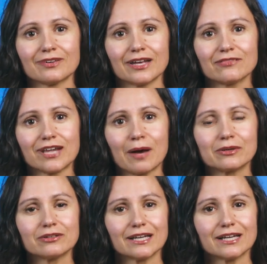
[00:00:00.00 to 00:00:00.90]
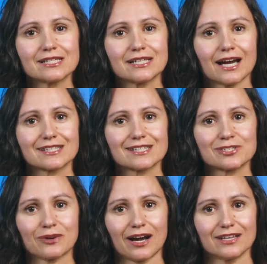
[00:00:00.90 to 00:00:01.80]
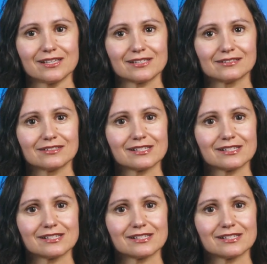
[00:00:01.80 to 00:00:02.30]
If capital gains taxes rise,